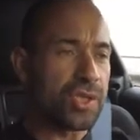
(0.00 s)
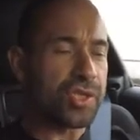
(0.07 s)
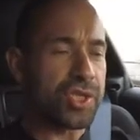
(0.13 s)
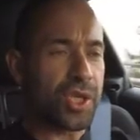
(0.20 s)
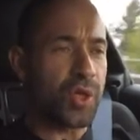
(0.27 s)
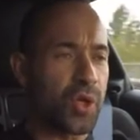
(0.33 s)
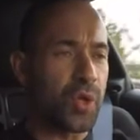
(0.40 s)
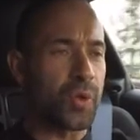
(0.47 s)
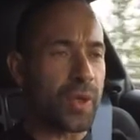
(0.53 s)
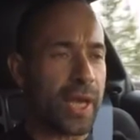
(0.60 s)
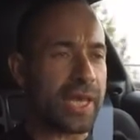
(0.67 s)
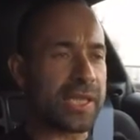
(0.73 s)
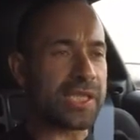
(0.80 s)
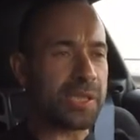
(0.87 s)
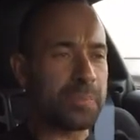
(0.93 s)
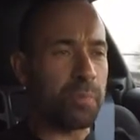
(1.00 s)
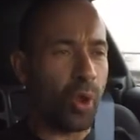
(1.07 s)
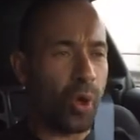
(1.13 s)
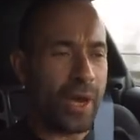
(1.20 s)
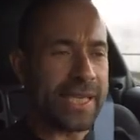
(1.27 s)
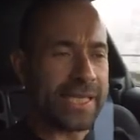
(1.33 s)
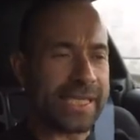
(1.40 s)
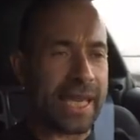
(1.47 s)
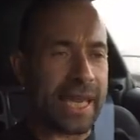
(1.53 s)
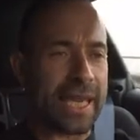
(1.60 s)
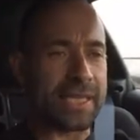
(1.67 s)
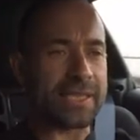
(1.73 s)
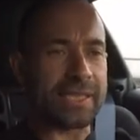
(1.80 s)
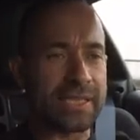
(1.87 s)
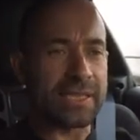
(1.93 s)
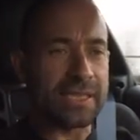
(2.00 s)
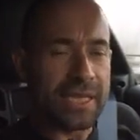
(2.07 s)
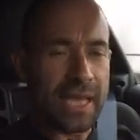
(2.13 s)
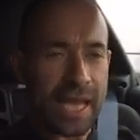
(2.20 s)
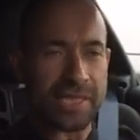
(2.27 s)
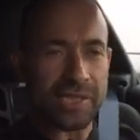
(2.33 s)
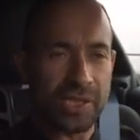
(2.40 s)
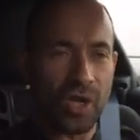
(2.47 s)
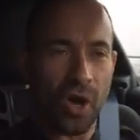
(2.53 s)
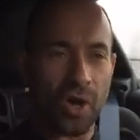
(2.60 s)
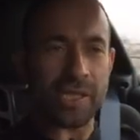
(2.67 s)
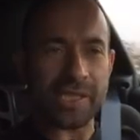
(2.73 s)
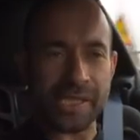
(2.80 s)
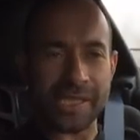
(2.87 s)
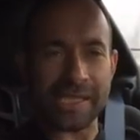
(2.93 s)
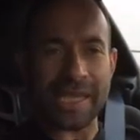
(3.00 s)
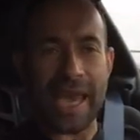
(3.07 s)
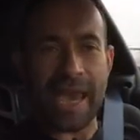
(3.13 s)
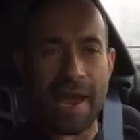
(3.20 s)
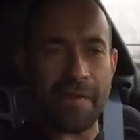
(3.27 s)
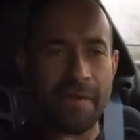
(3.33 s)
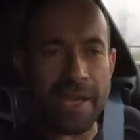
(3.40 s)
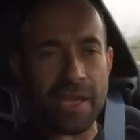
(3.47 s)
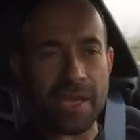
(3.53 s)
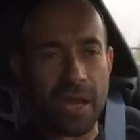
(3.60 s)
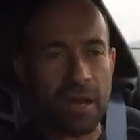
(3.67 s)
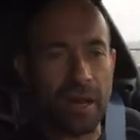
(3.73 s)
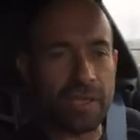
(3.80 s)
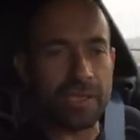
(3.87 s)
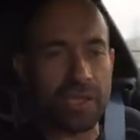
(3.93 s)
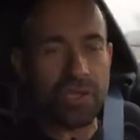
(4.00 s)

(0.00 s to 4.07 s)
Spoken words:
to exploit it. It's not a scary car to